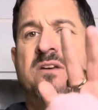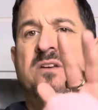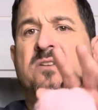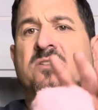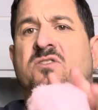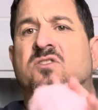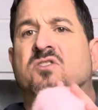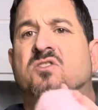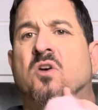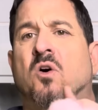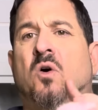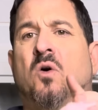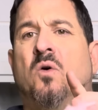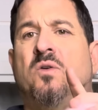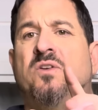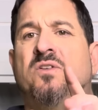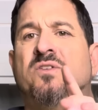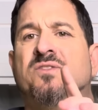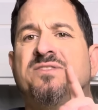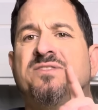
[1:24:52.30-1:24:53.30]
So
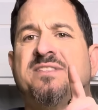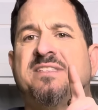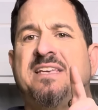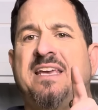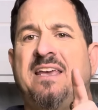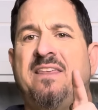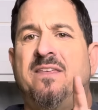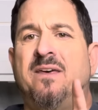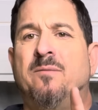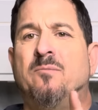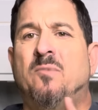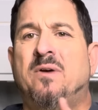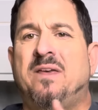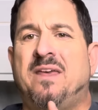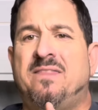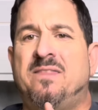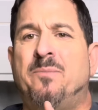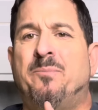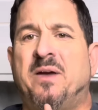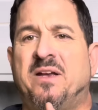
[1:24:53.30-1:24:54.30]
you'll see them
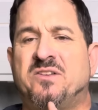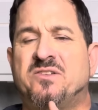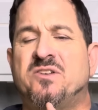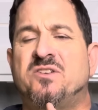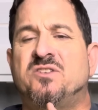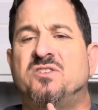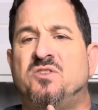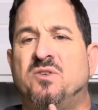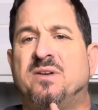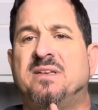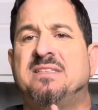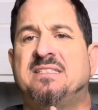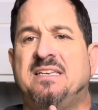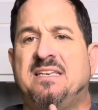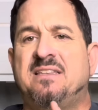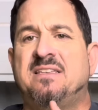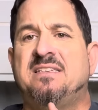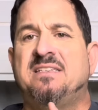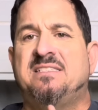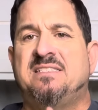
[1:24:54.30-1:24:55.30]
in the pictures, you can
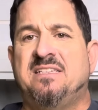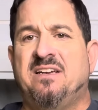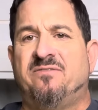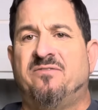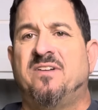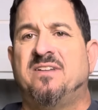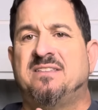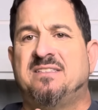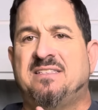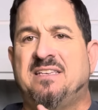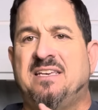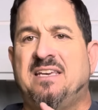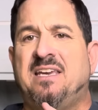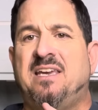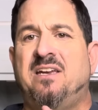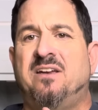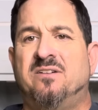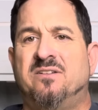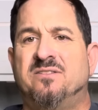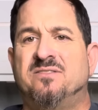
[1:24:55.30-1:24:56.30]
see the difference.
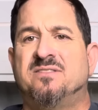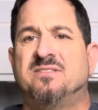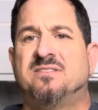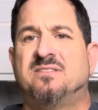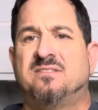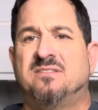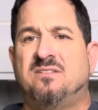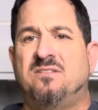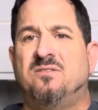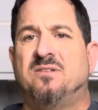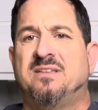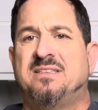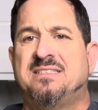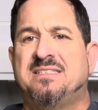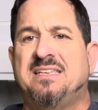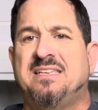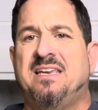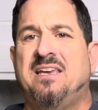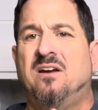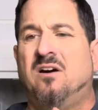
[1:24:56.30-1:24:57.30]
The ears, you could
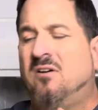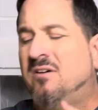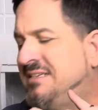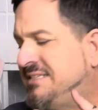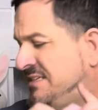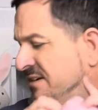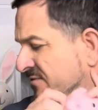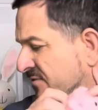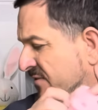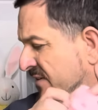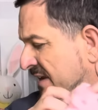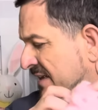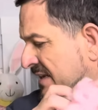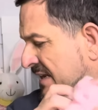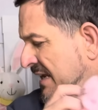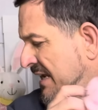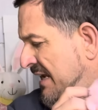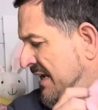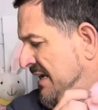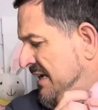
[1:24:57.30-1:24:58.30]
see, are different.
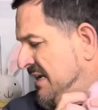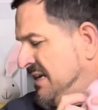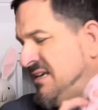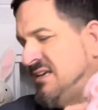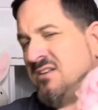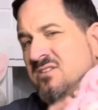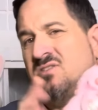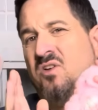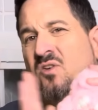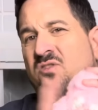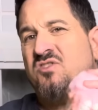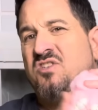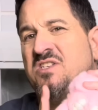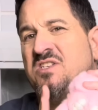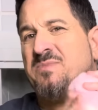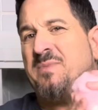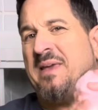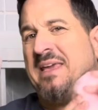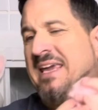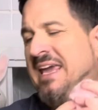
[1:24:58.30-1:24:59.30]
So
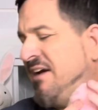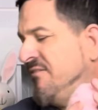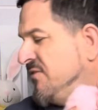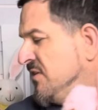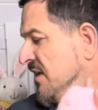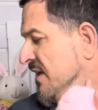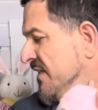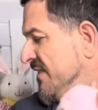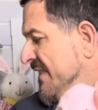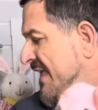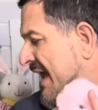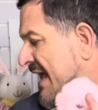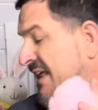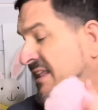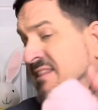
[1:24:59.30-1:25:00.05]
just be careful on that.